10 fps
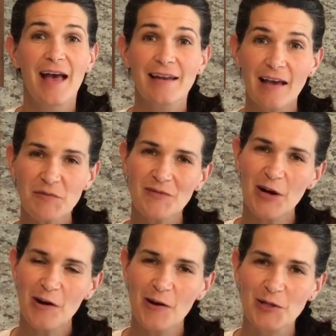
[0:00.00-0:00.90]
Now that we've
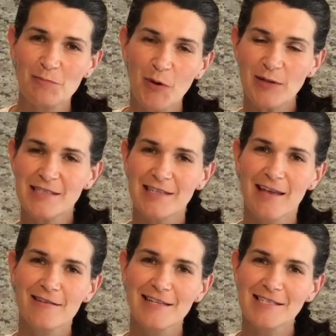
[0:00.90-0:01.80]
got all our components
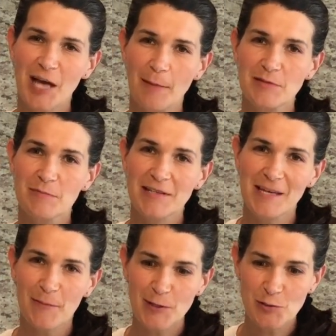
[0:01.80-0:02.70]
together, it's time to mix
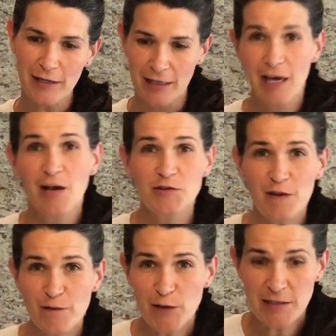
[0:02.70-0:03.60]
up our drink. So the
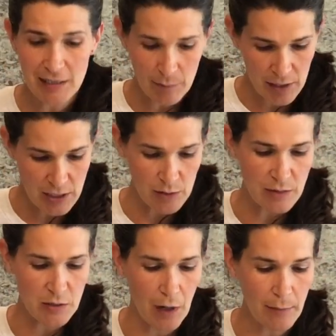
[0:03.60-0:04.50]
first thing I'm gonna do
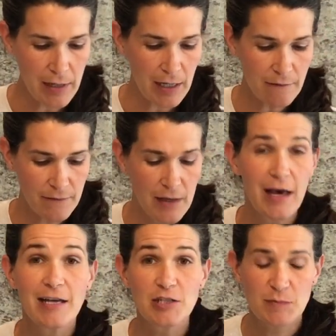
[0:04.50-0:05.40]
is grab a knife
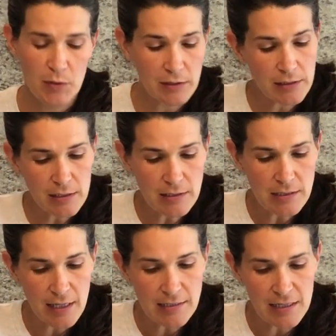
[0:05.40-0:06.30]
and just put a little
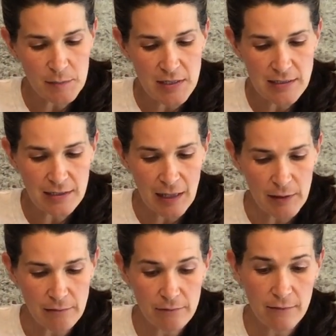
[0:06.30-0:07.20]
slice in a piece of
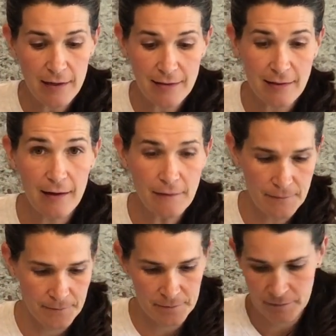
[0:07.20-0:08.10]
lemon right there.
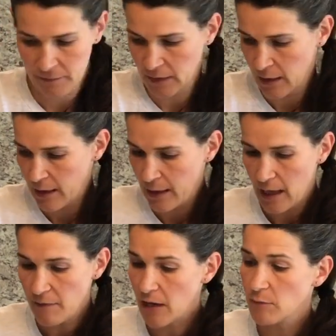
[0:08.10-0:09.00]

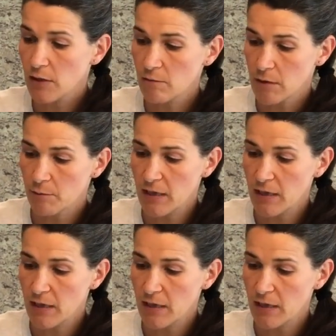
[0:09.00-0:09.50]
And then I'm gonna rim my